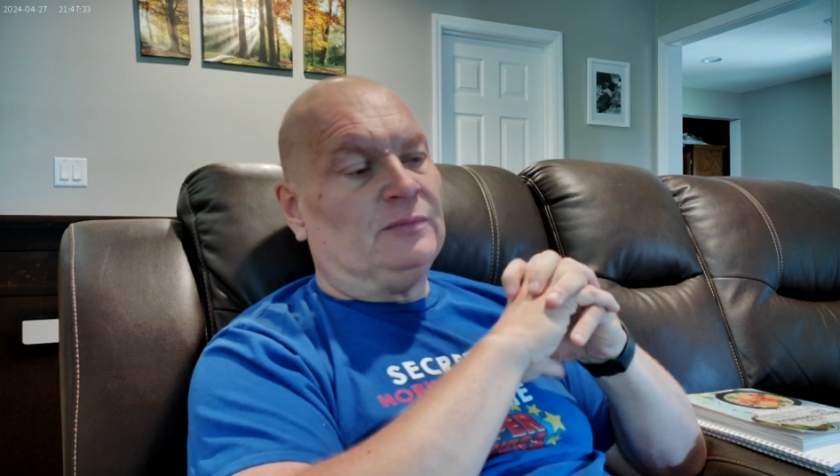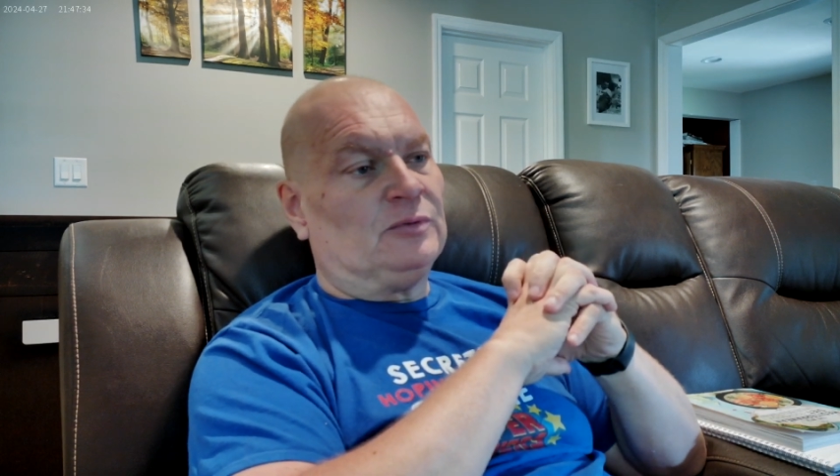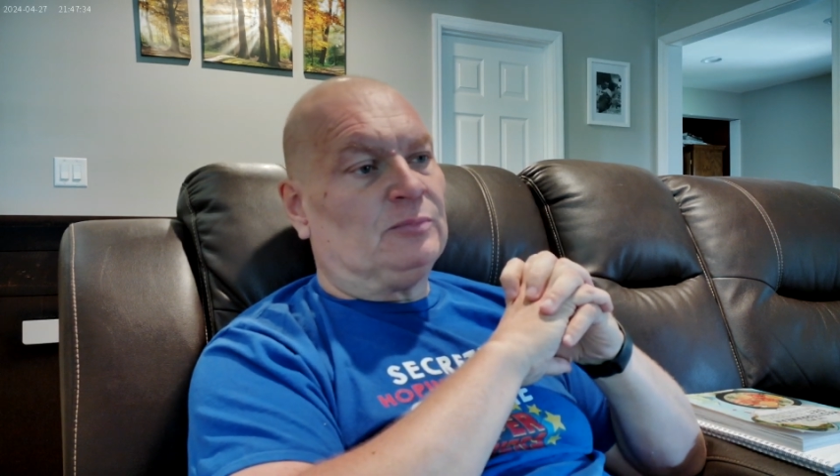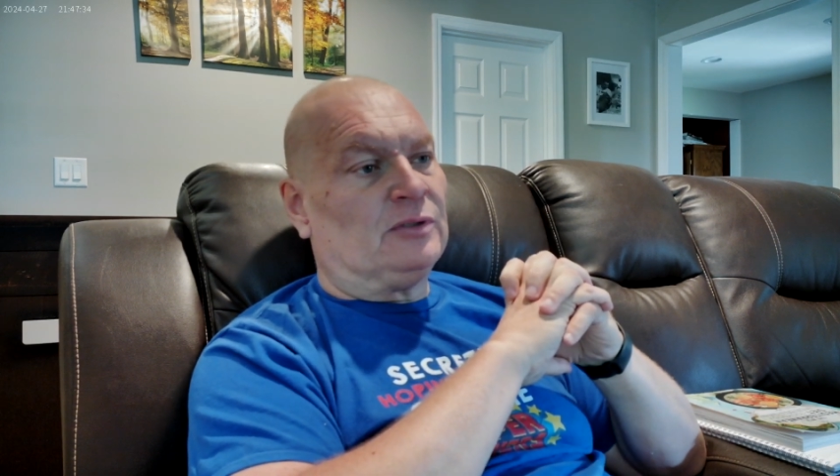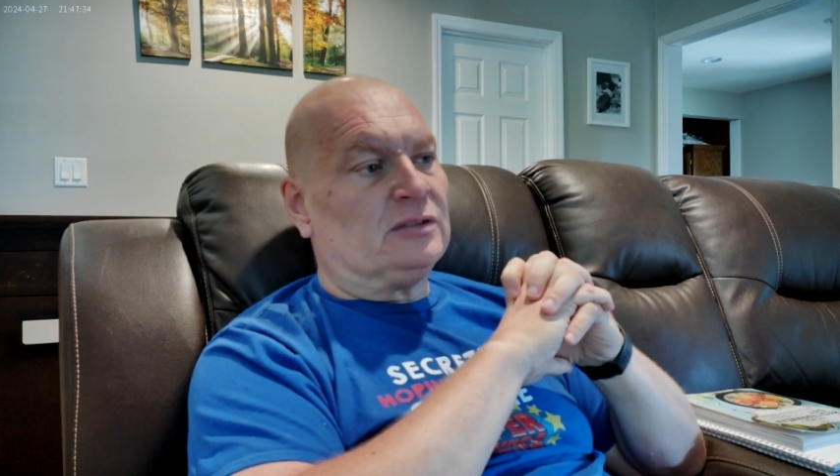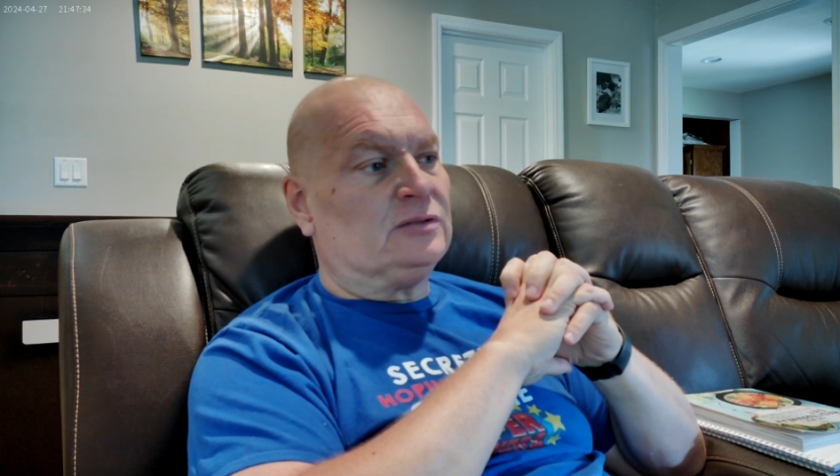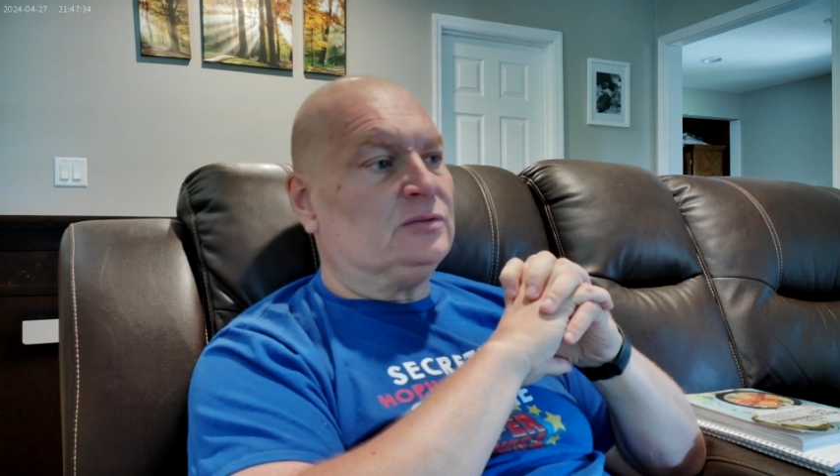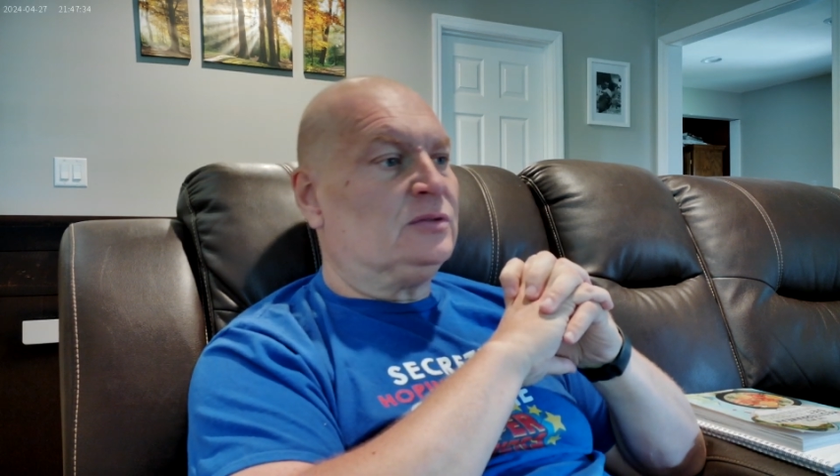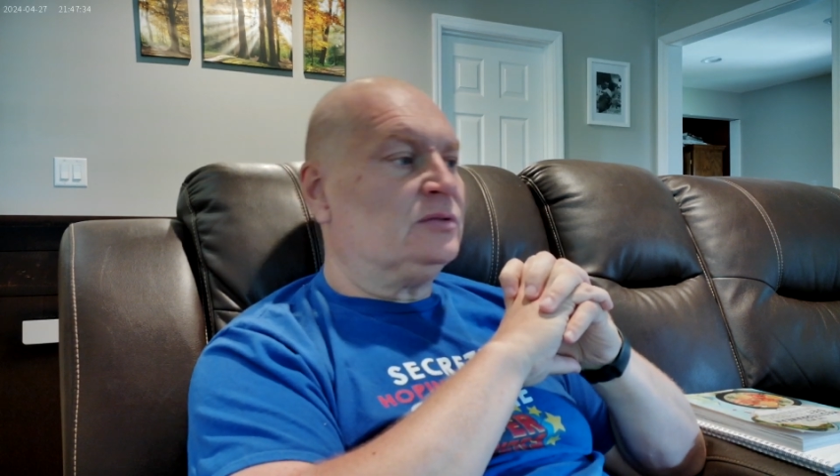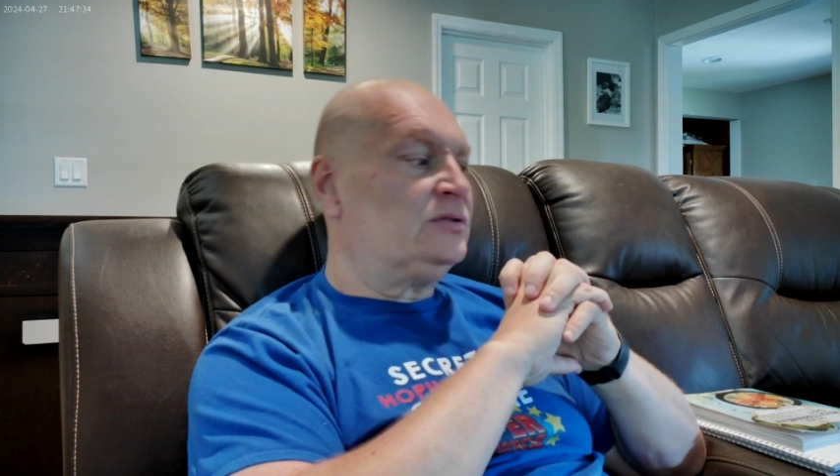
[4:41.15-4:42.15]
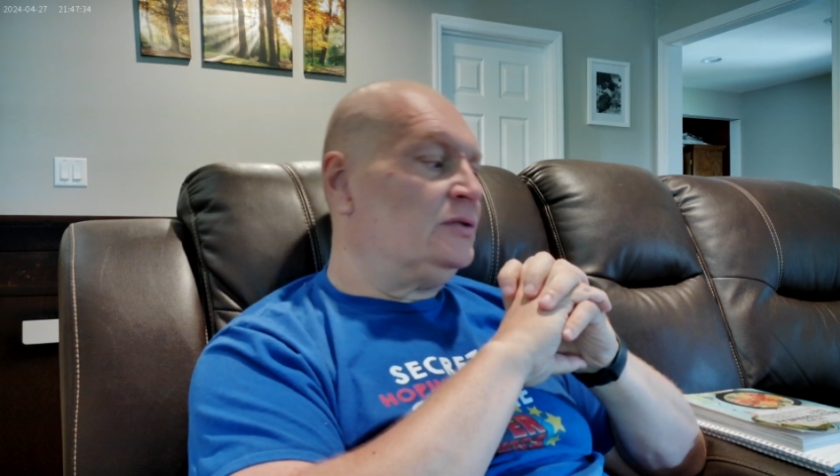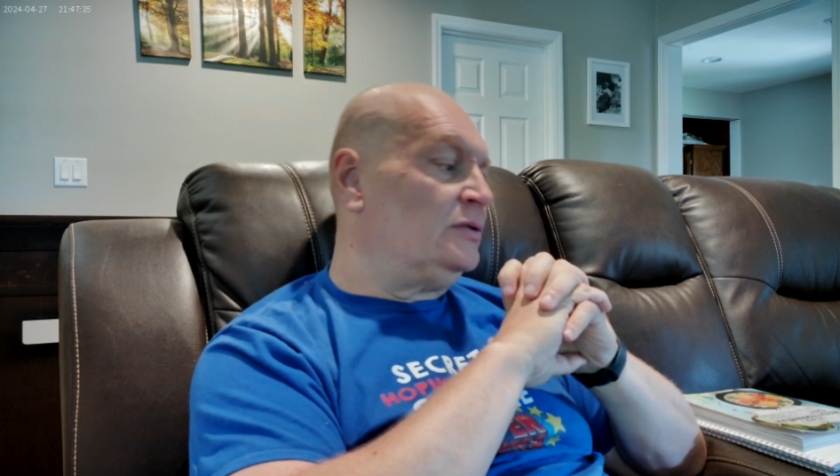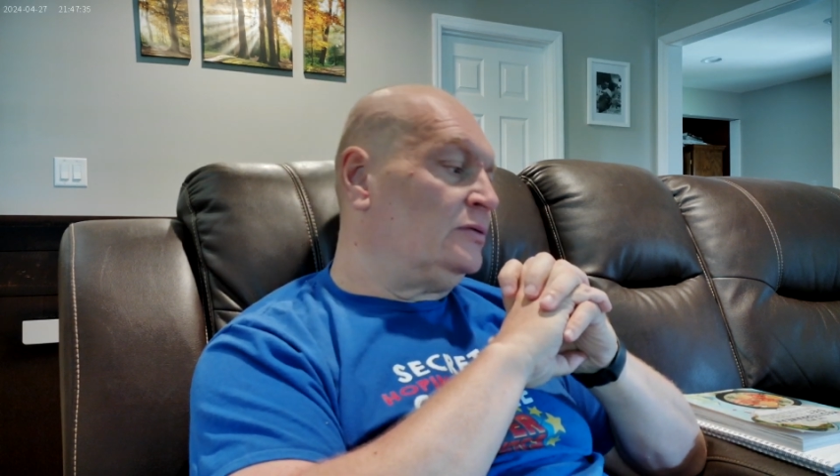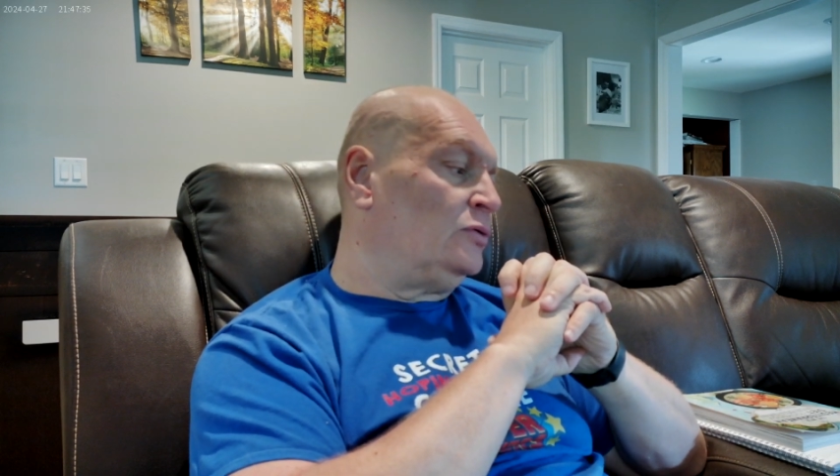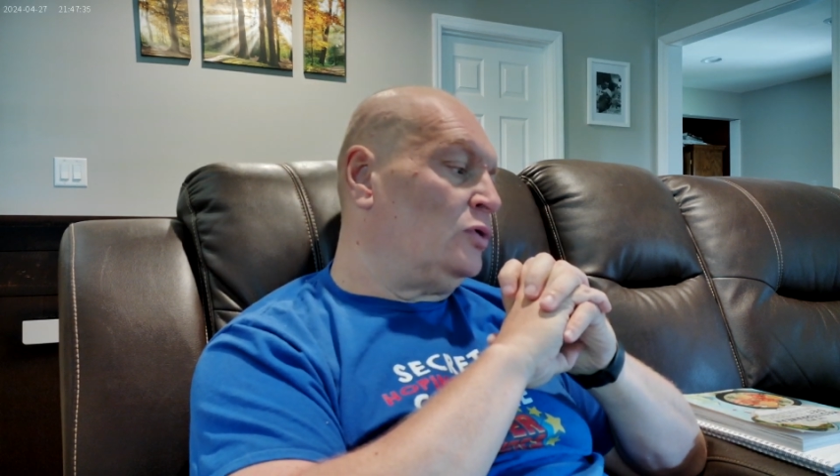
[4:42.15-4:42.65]
keep your blood glucose
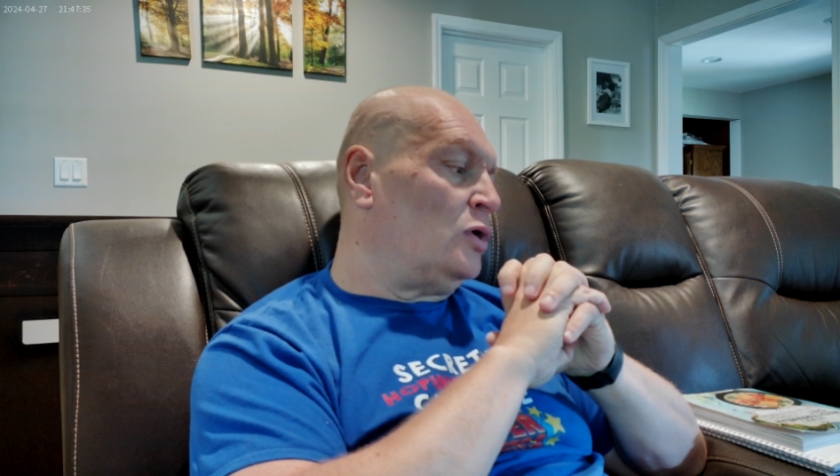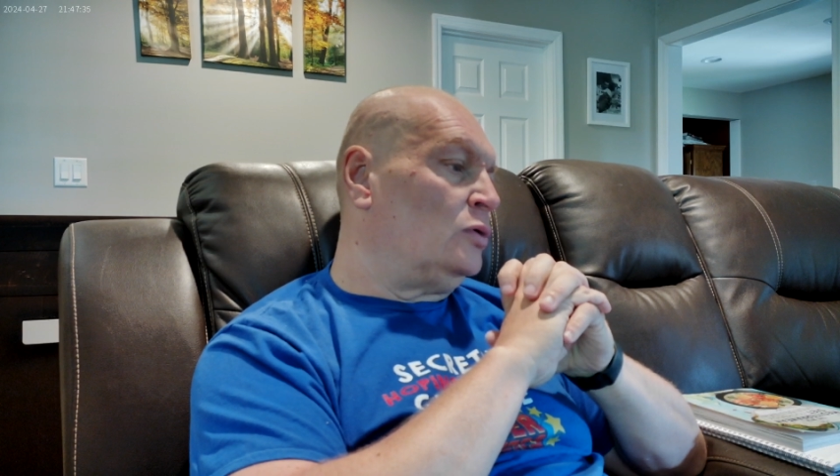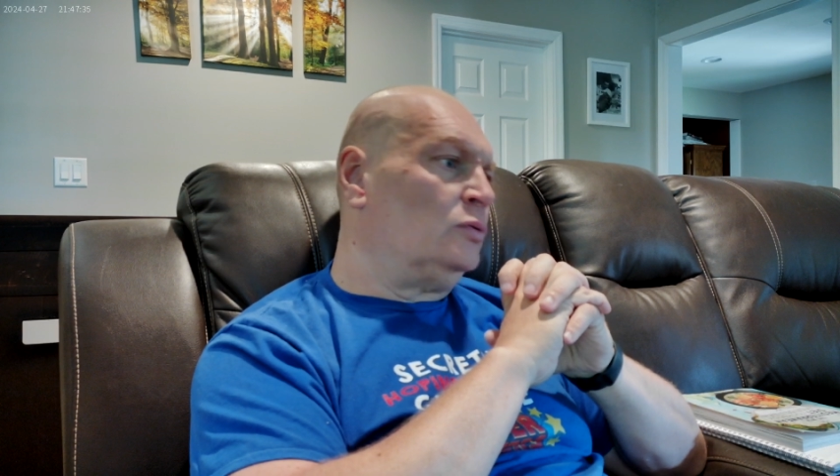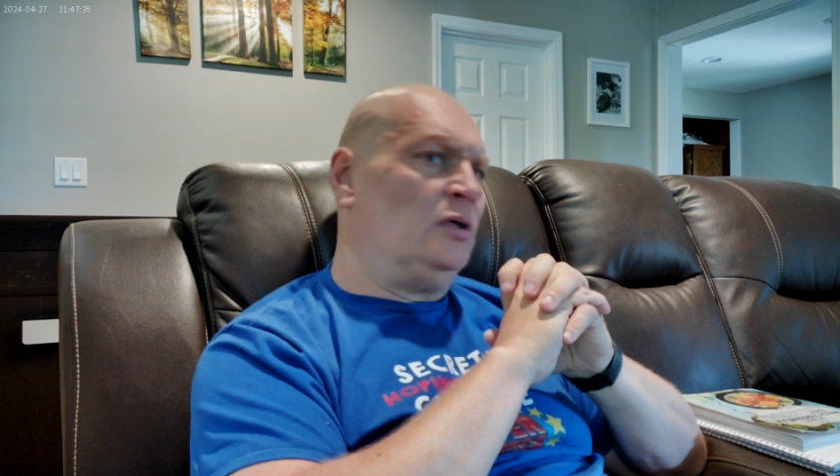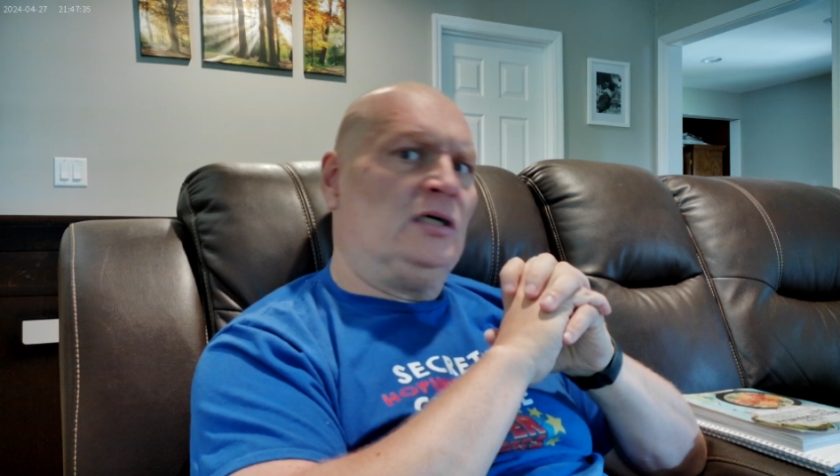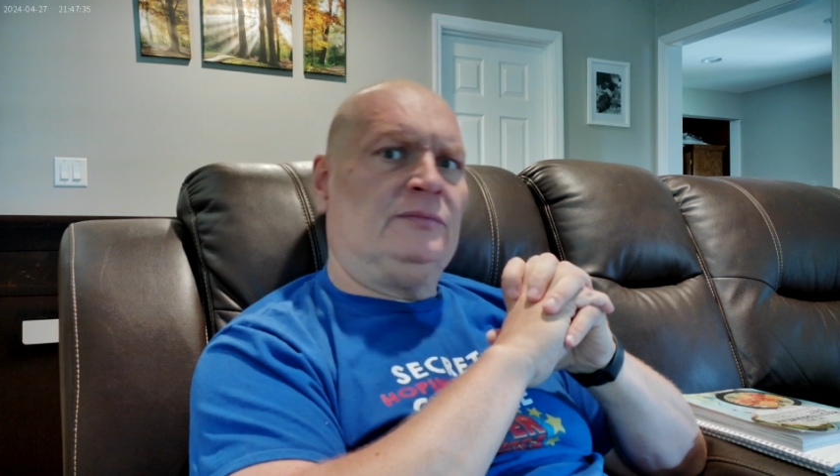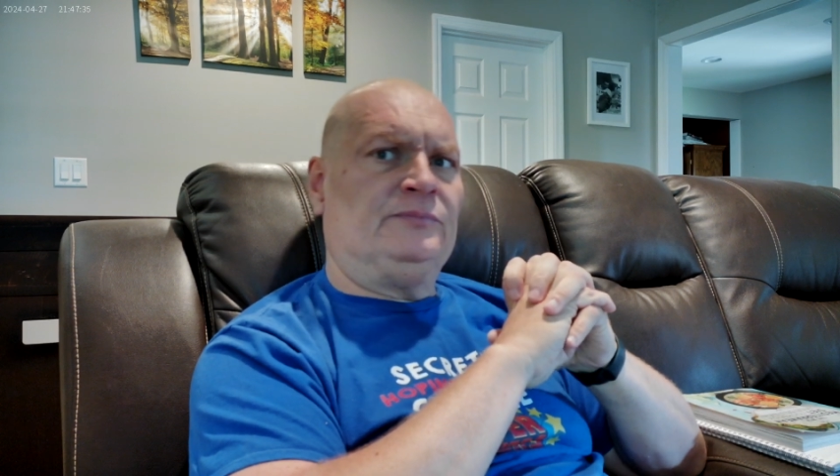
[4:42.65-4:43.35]
low.